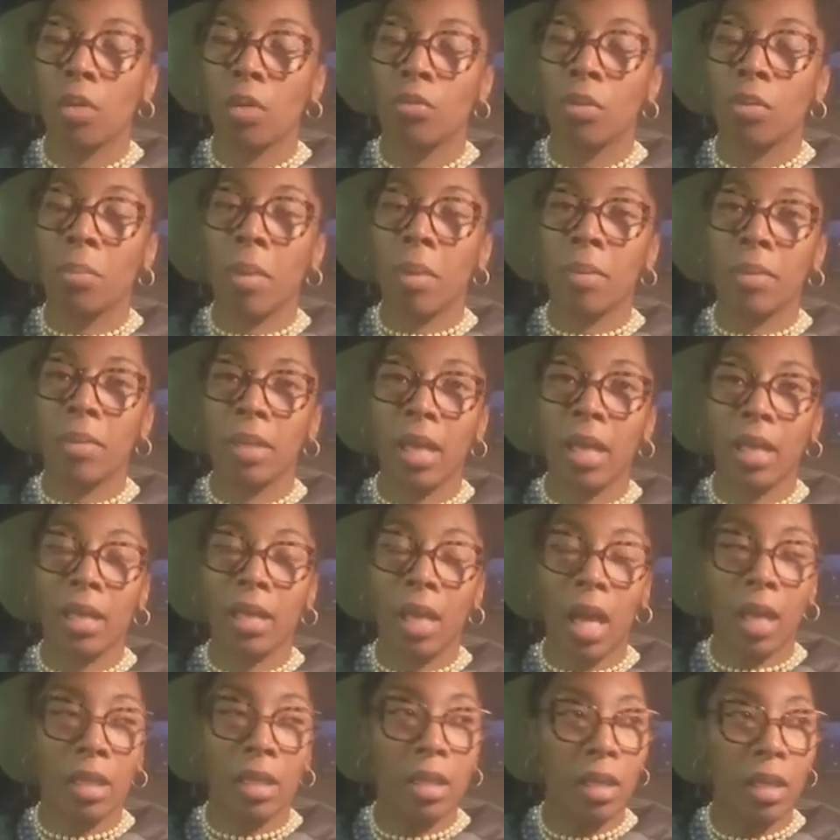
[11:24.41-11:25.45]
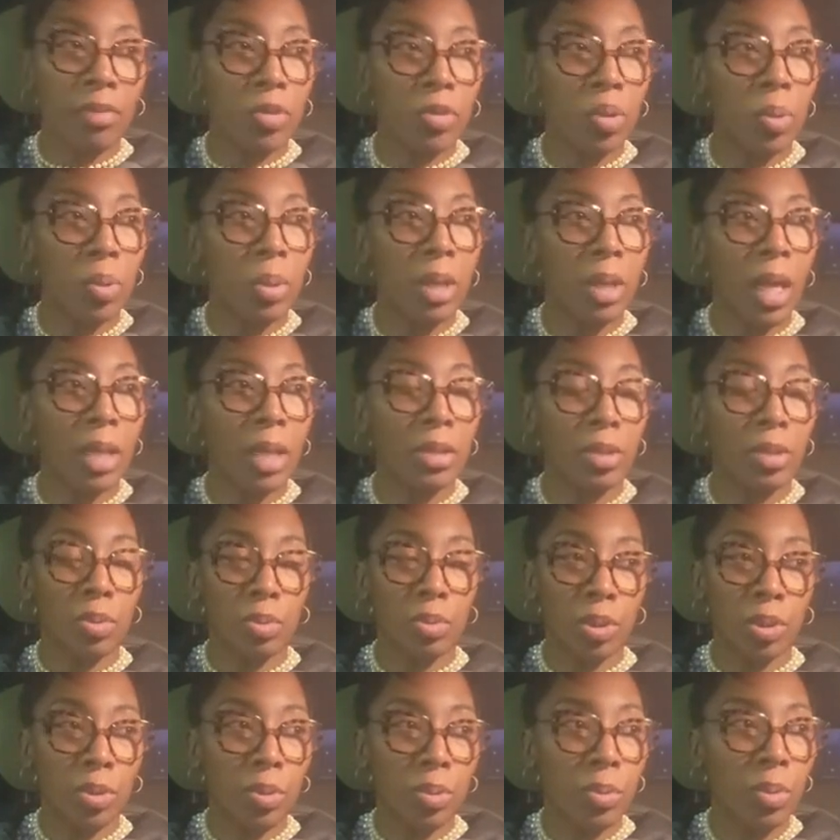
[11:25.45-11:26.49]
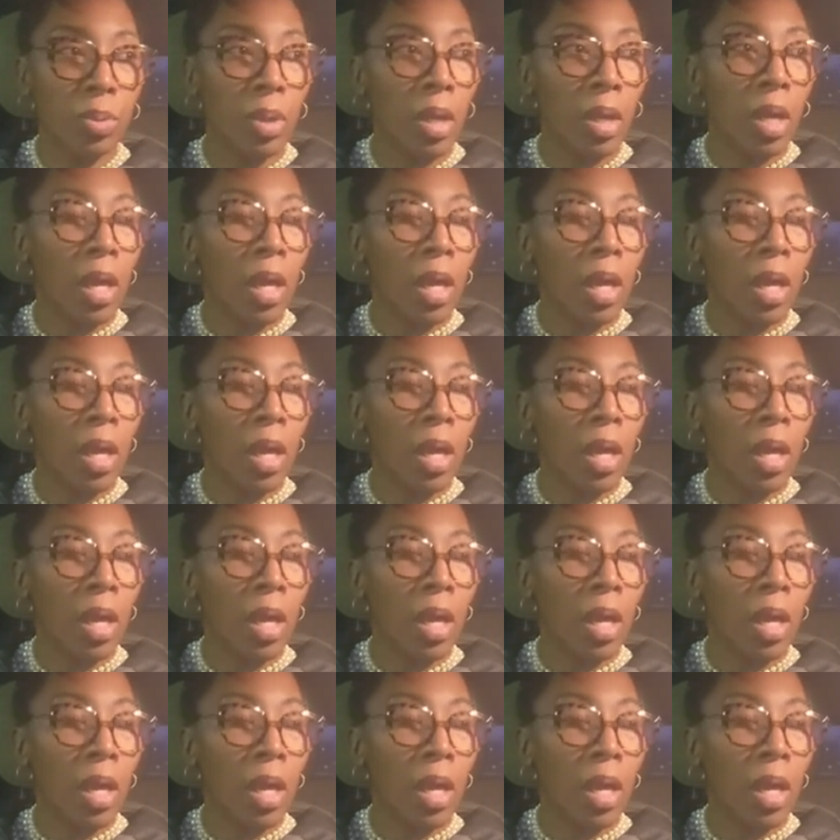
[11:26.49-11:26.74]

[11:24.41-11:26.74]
Remember that God loves you and I do too.